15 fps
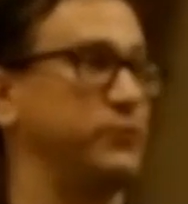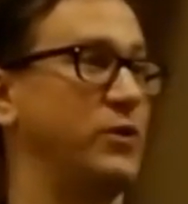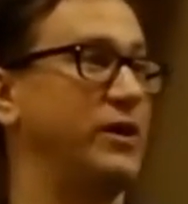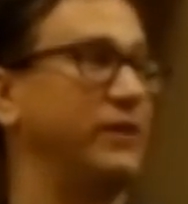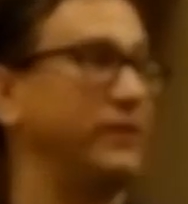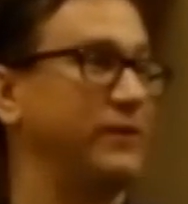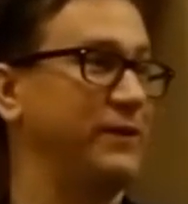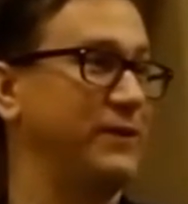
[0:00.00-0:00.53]
Well,
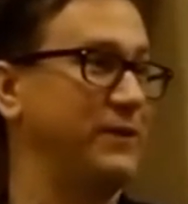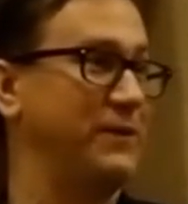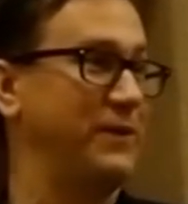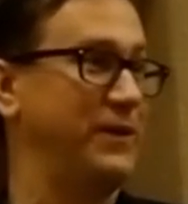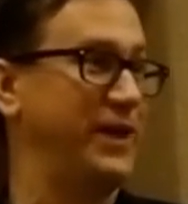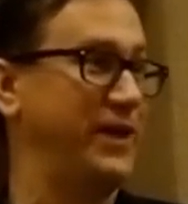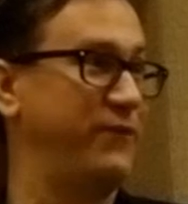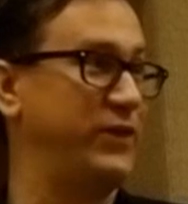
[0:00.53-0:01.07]

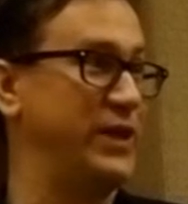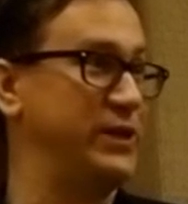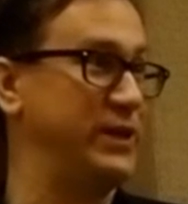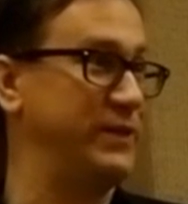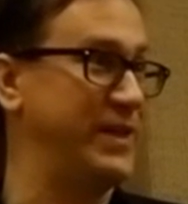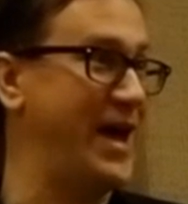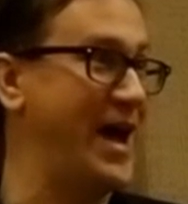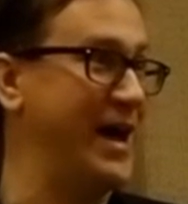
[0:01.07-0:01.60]
if they
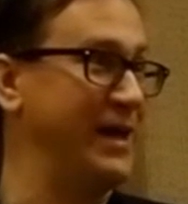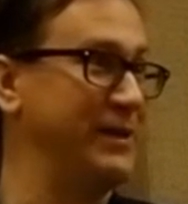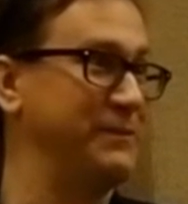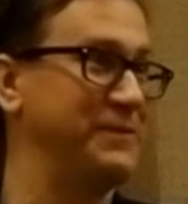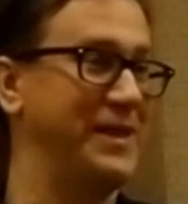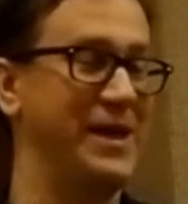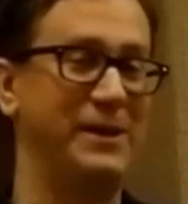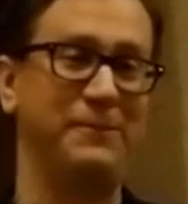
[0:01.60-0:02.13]
did that,
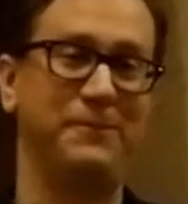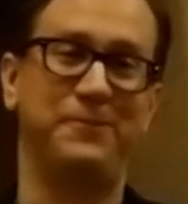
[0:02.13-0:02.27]
then